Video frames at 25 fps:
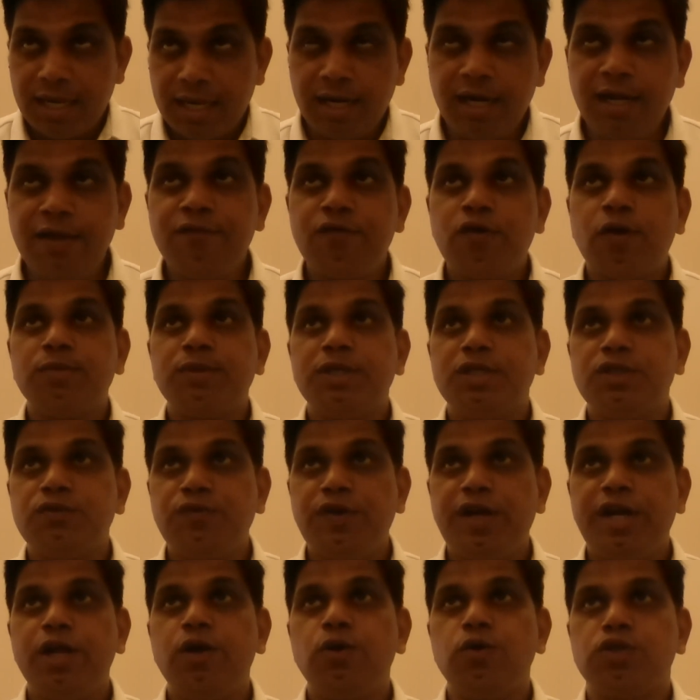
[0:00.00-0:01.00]
learning from these
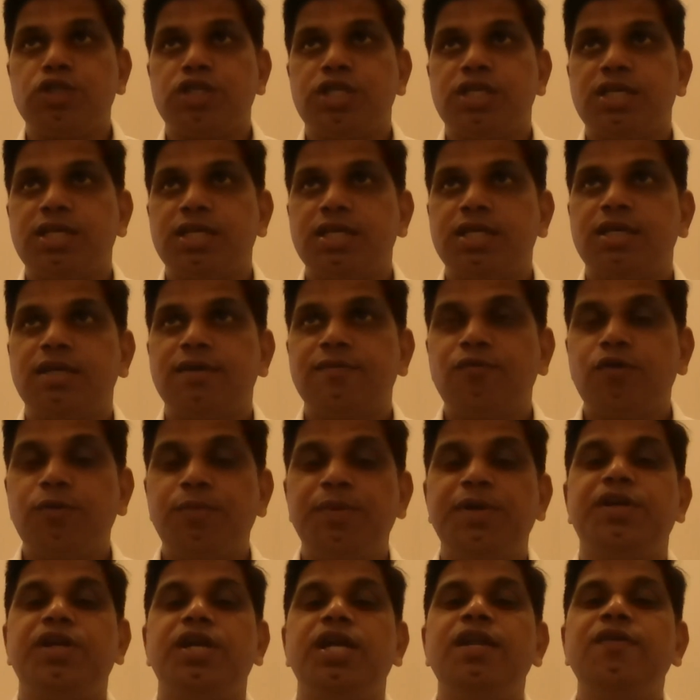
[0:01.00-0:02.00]
videos
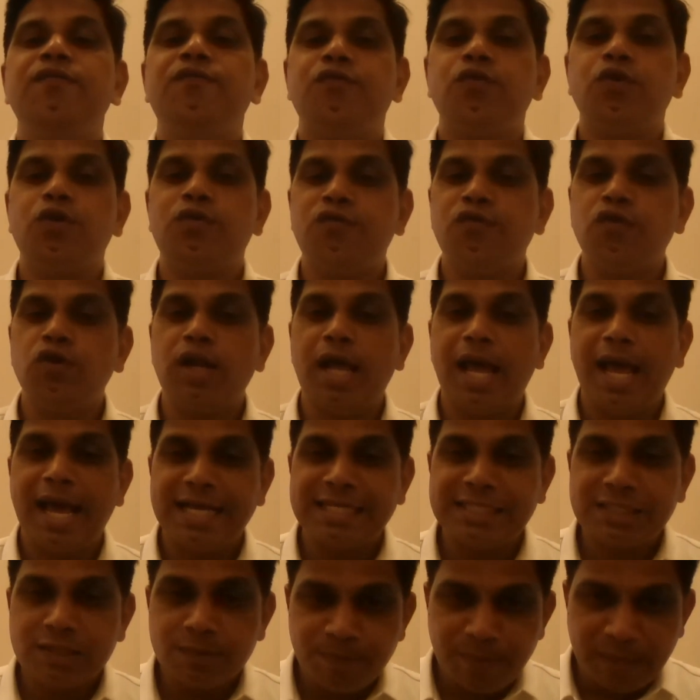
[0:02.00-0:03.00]
would be really fruitful,
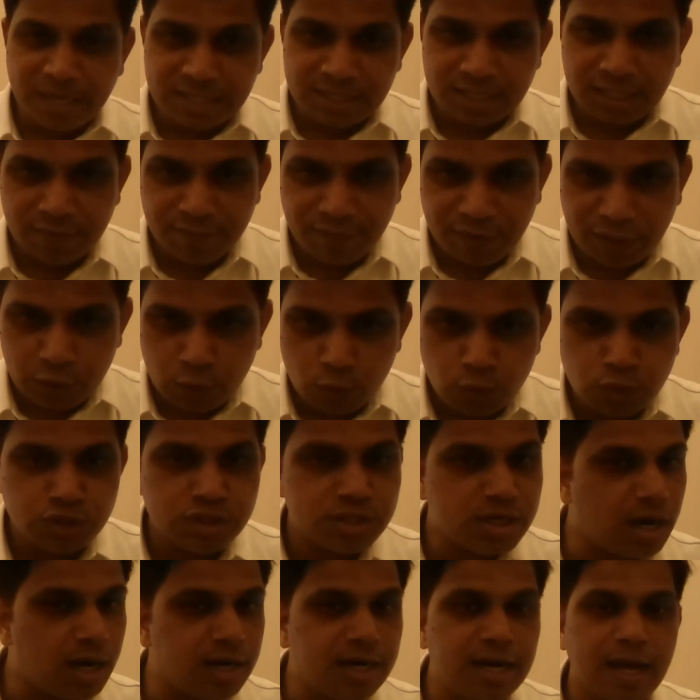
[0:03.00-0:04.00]
especially when you
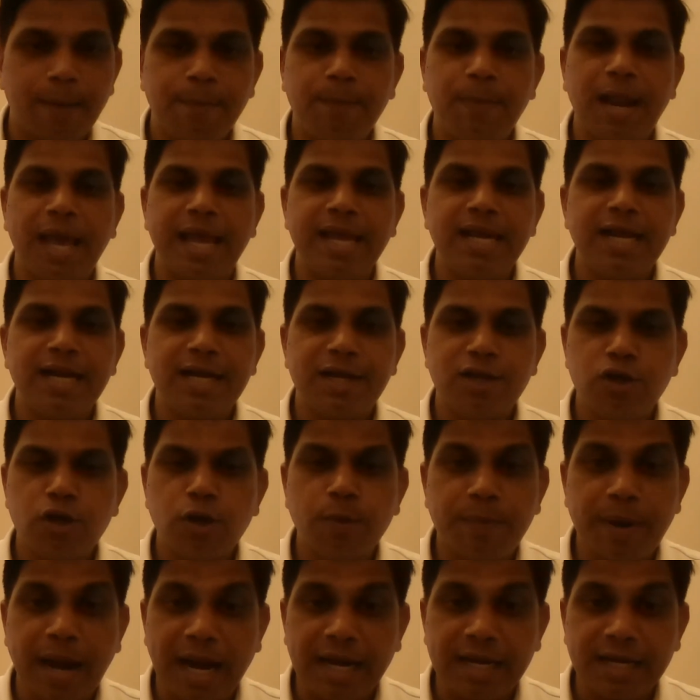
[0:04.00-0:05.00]
start applying it in
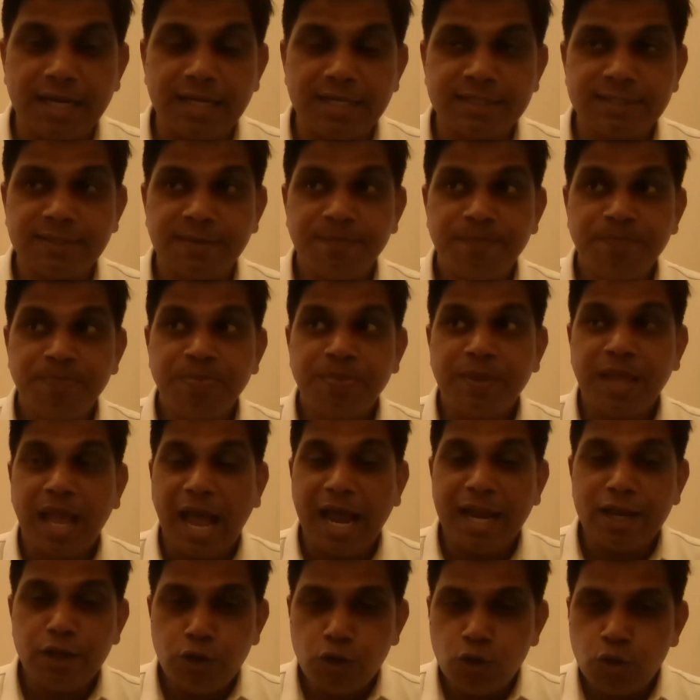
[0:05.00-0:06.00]
your practice
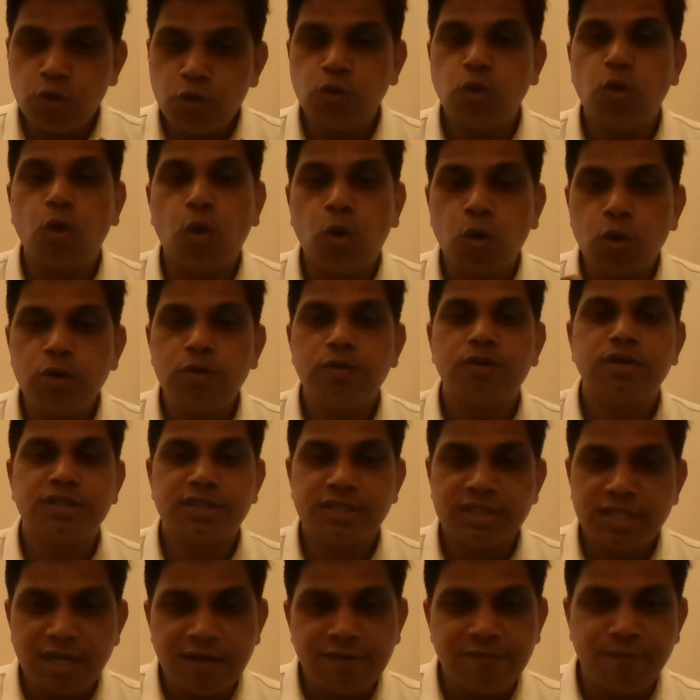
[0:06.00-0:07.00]
and you own
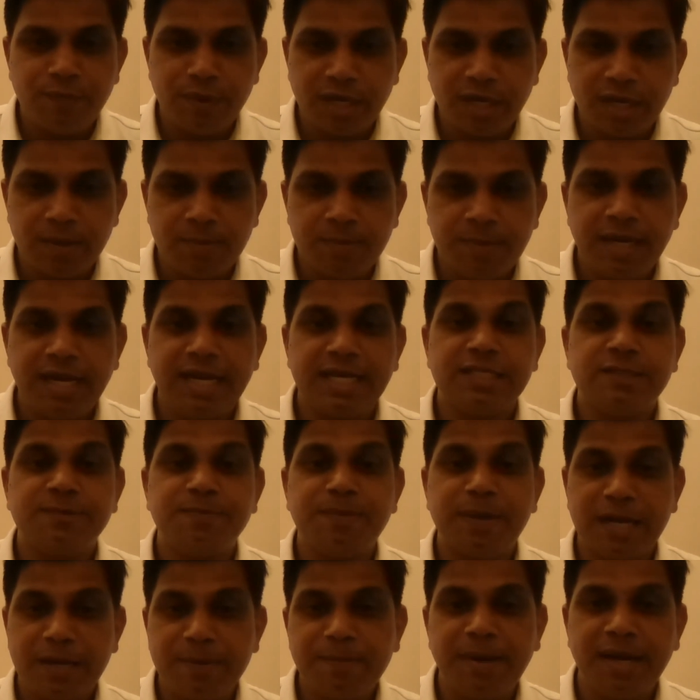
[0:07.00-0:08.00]
self become an
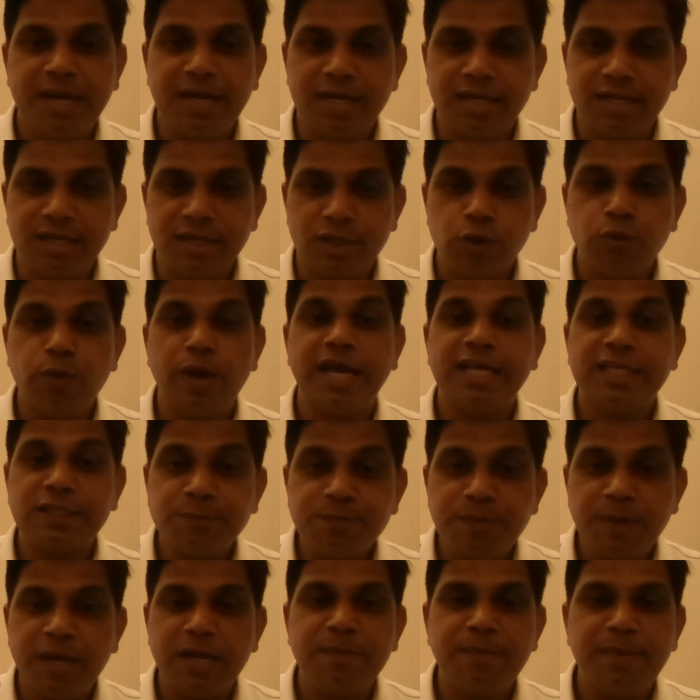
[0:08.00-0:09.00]
experimenter. You
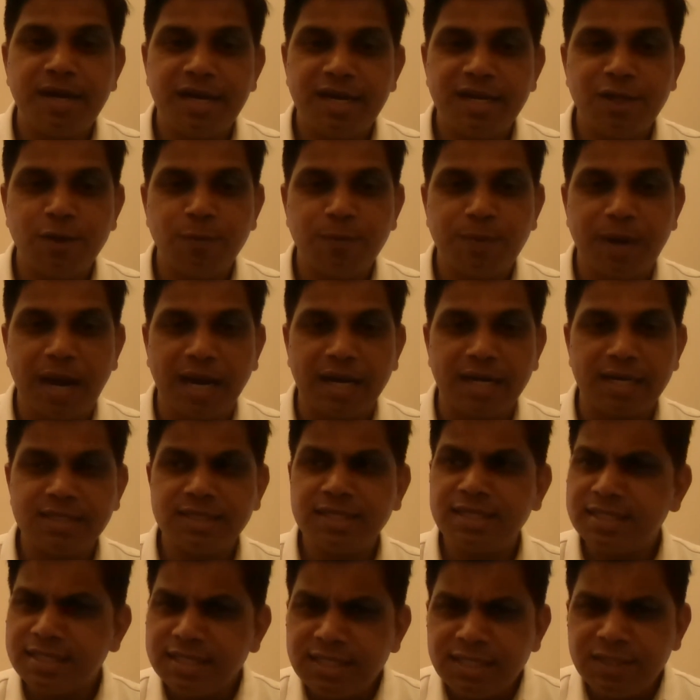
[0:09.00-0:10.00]
experiment in your
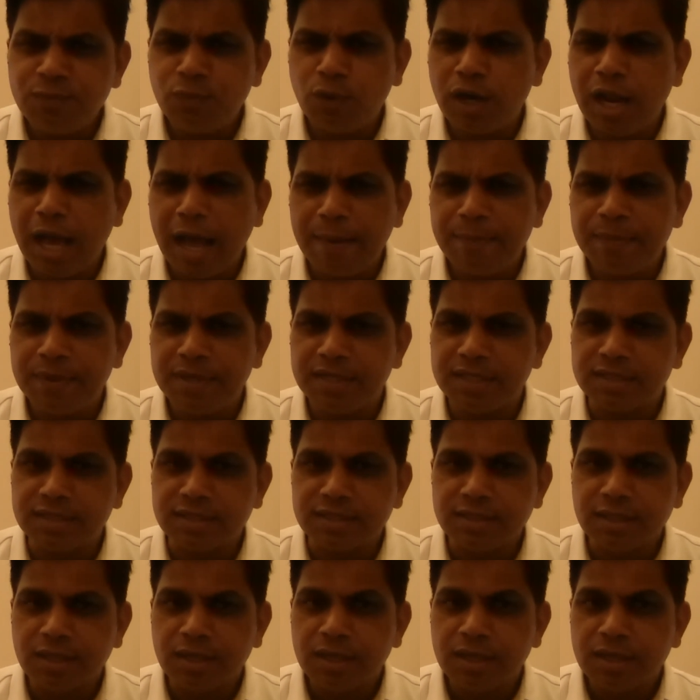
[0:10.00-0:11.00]
practice and see what
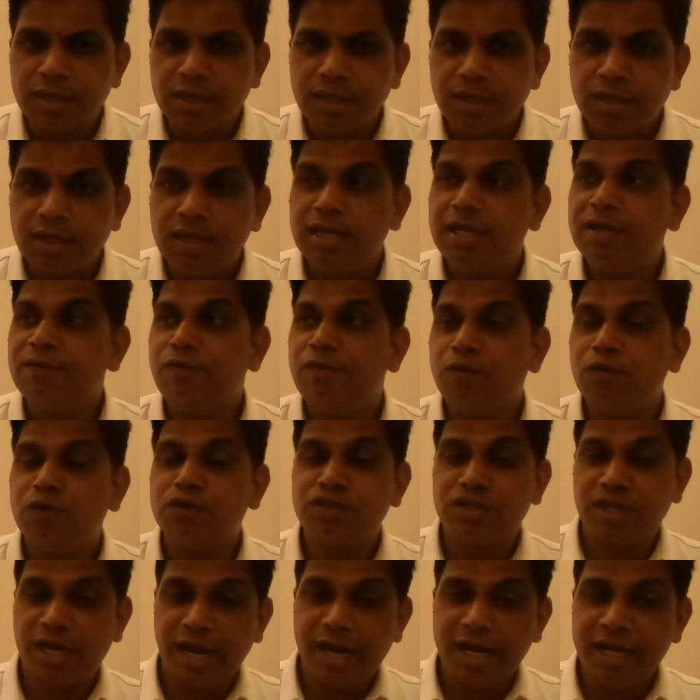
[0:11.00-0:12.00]
happens. If he
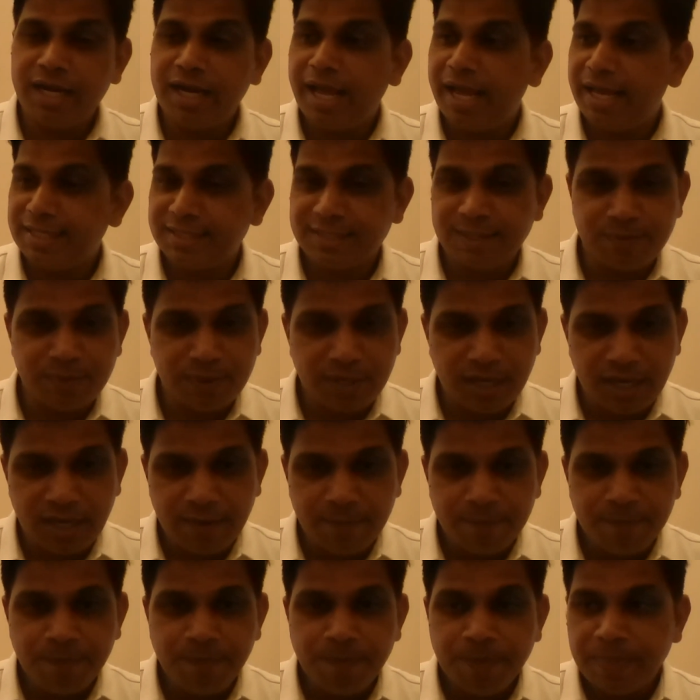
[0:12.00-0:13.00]
was right, accept
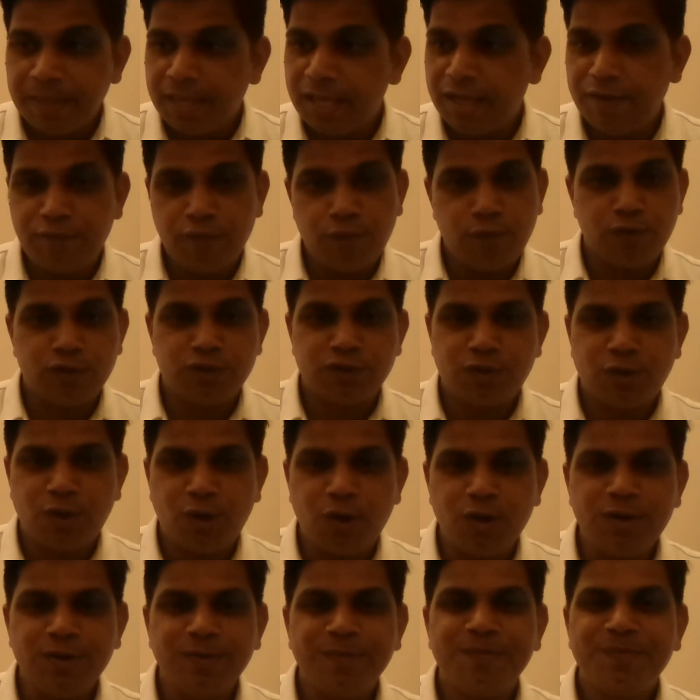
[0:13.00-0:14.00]
it. If he was
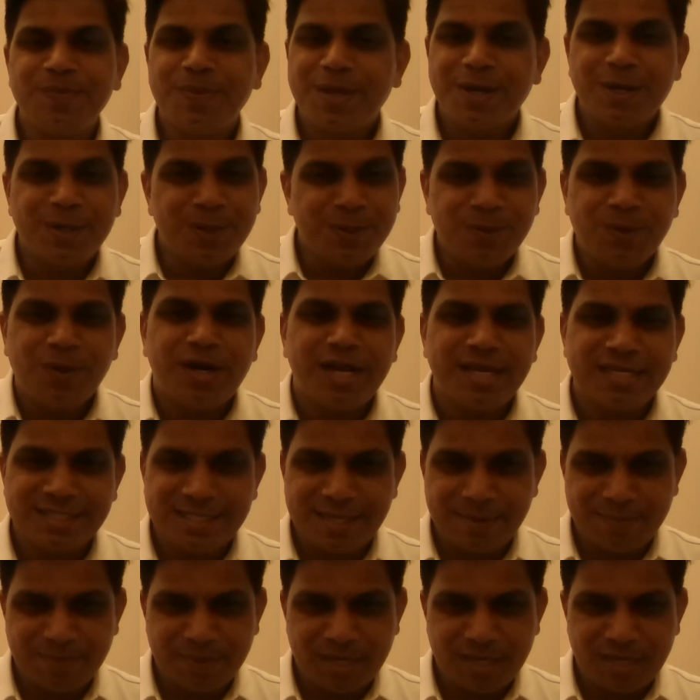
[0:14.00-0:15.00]
wrong, do not
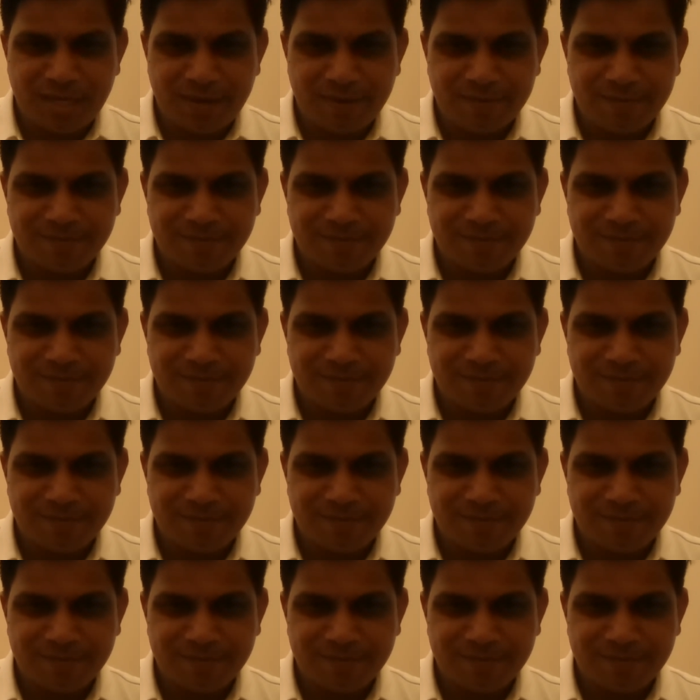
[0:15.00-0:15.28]
accept.